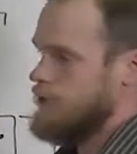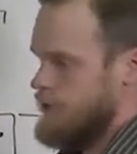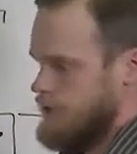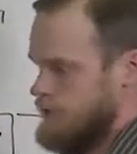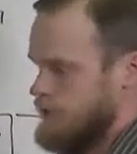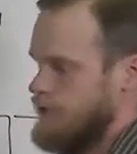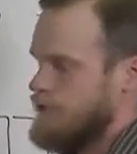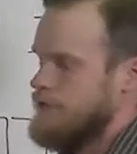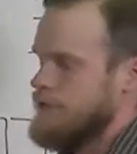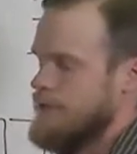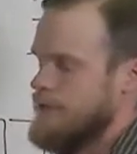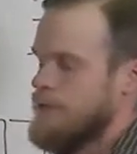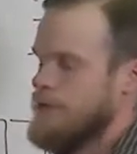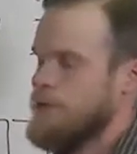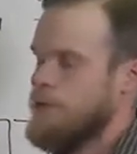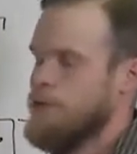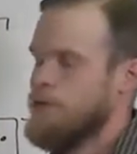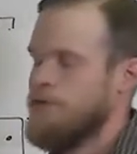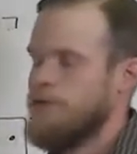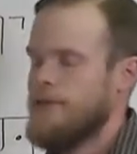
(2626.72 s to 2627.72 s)
gist of the
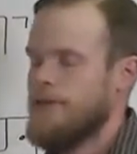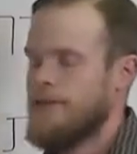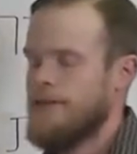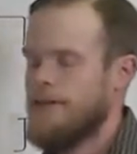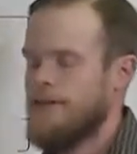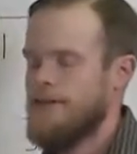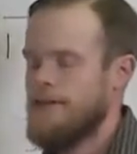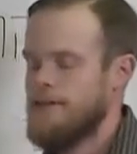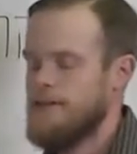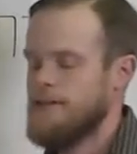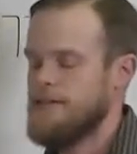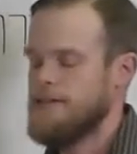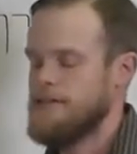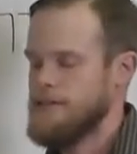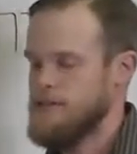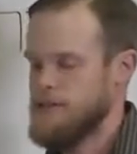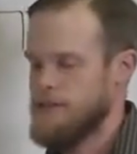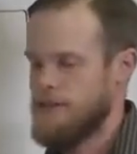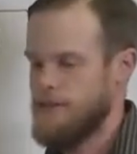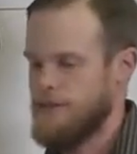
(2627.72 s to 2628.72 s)
whole thing
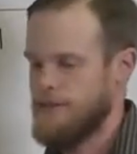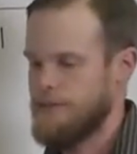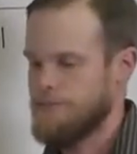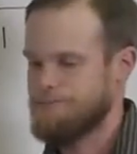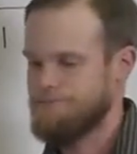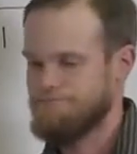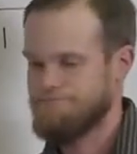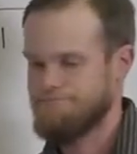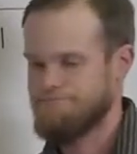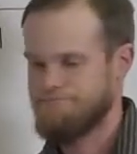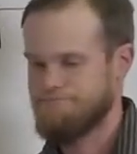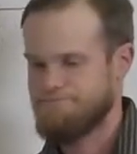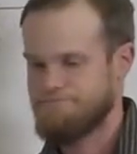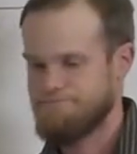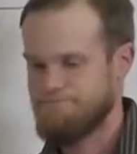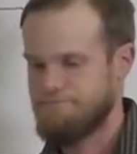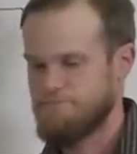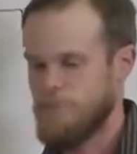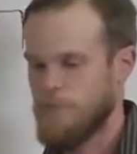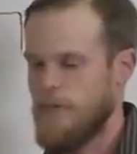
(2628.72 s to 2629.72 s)
is,
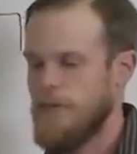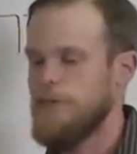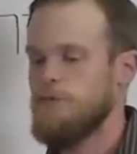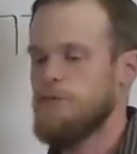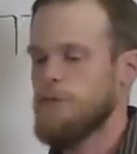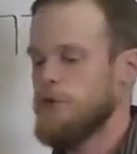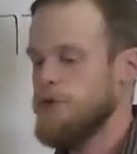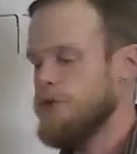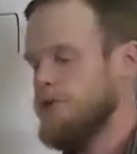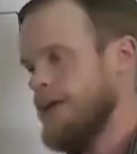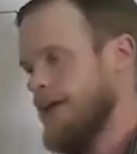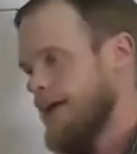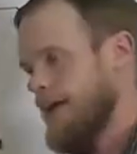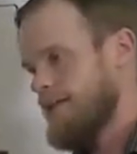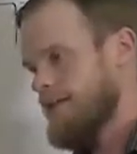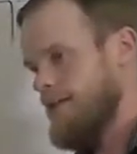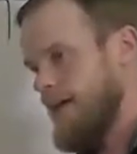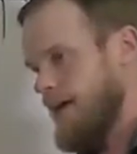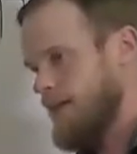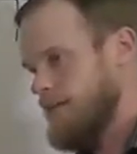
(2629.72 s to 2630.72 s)
even though you
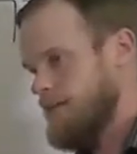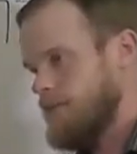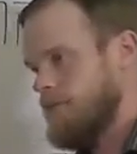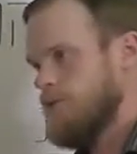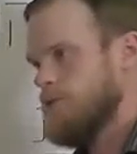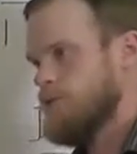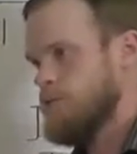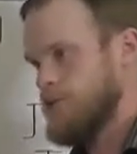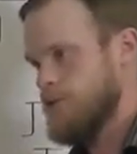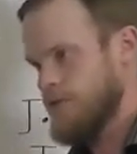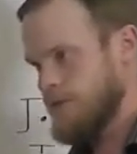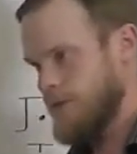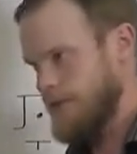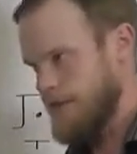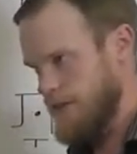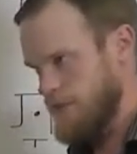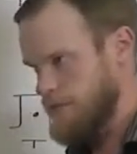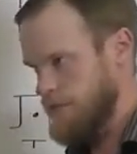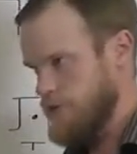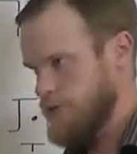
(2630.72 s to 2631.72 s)
can tag specific
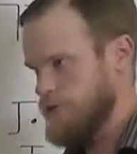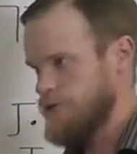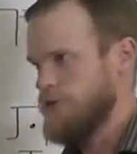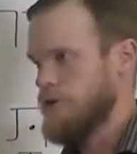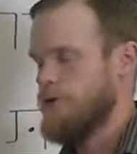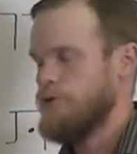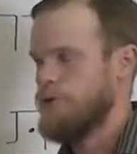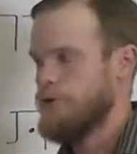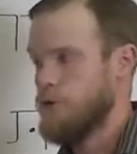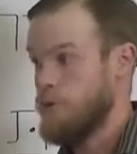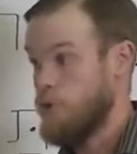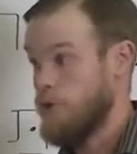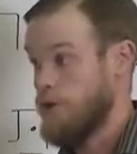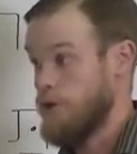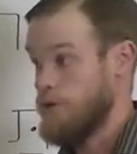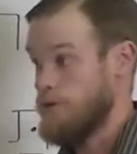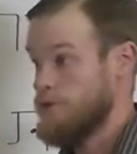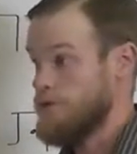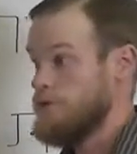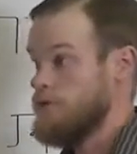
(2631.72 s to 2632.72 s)
definitions onto the
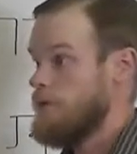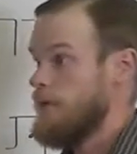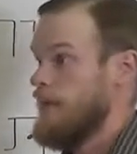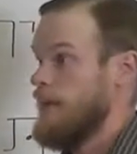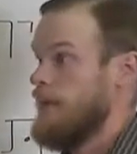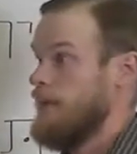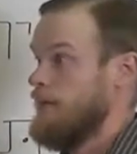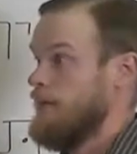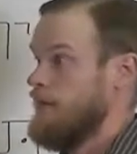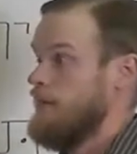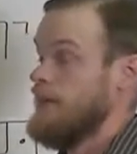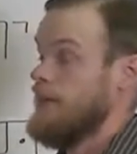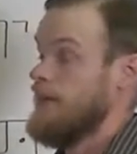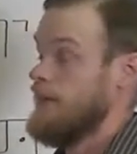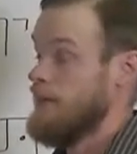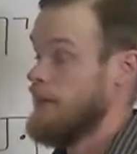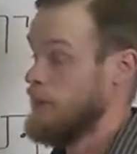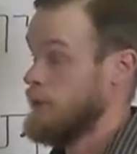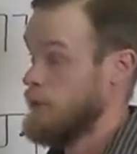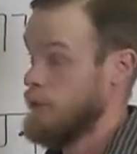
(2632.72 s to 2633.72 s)
words, and
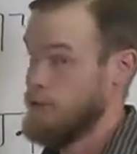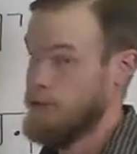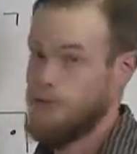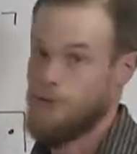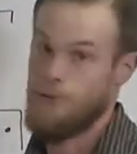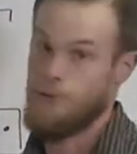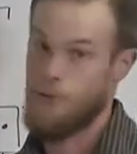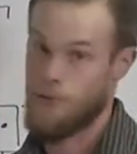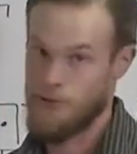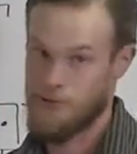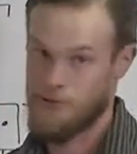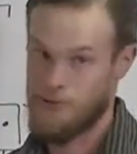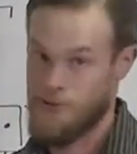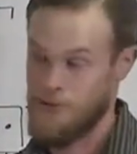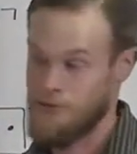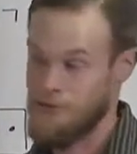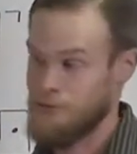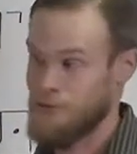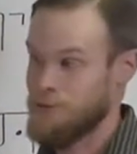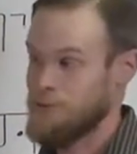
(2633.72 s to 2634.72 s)
again, I encourage you to do word
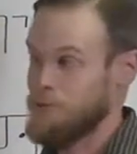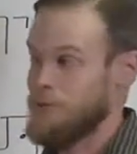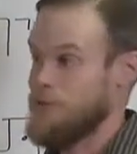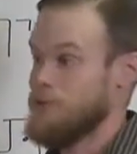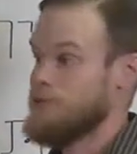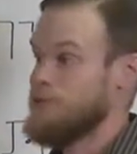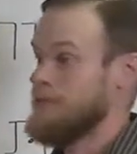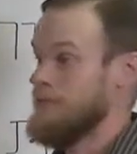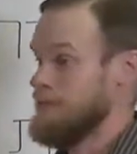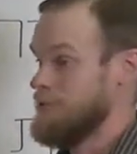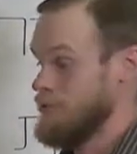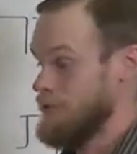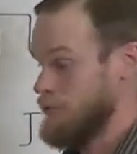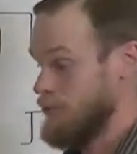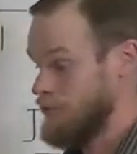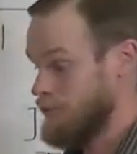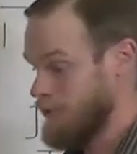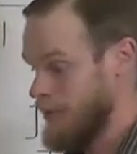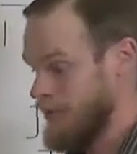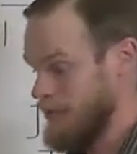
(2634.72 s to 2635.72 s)
studies on those words. It's a
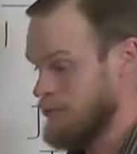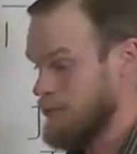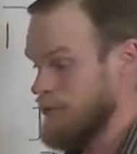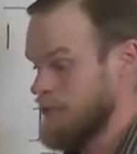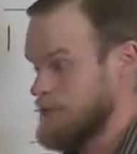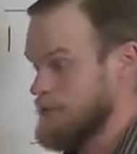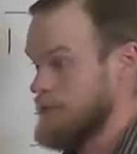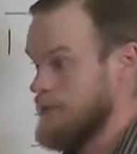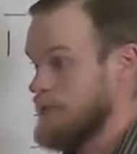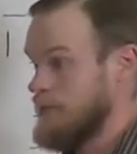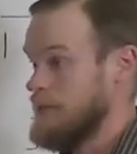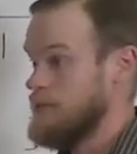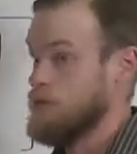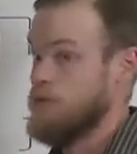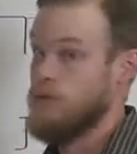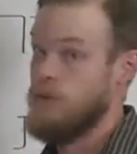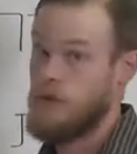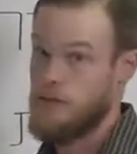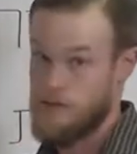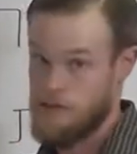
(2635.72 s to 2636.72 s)
great study. It's
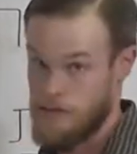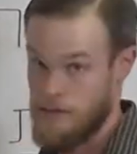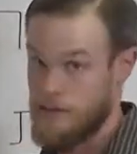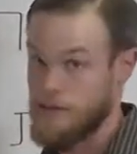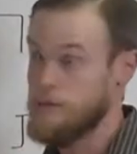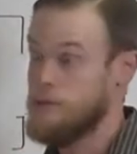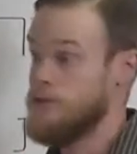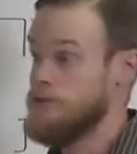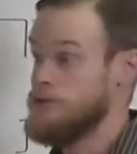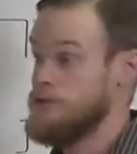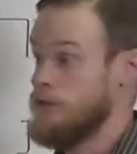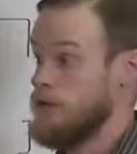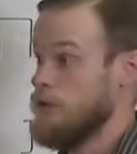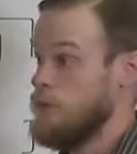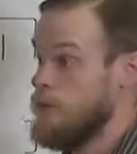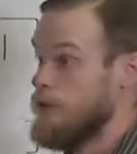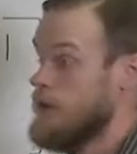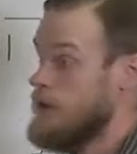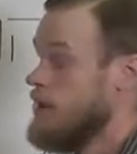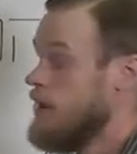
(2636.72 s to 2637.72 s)
a long study, but it's a
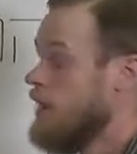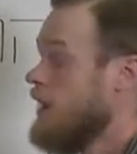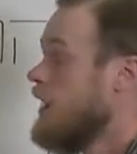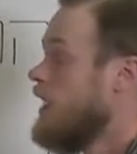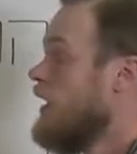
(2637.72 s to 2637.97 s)
good one.